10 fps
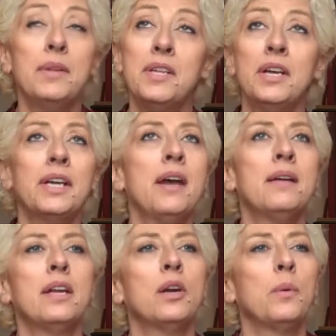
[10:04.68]
But then
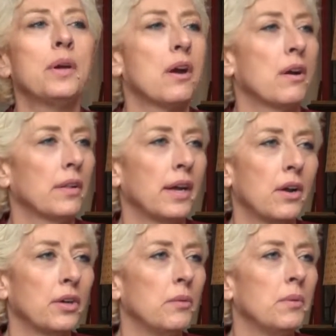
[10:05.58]
again, here we are,
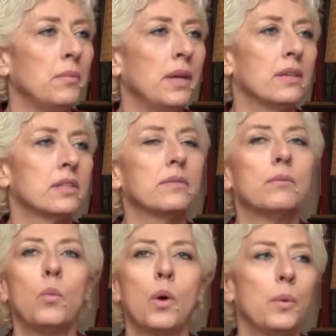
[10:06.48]
like all human
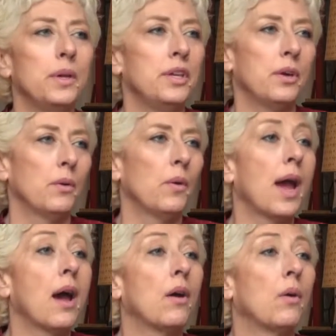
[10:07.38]
beings. What do?
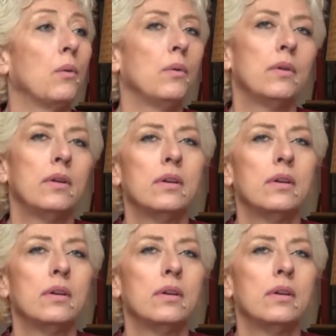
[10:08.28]
How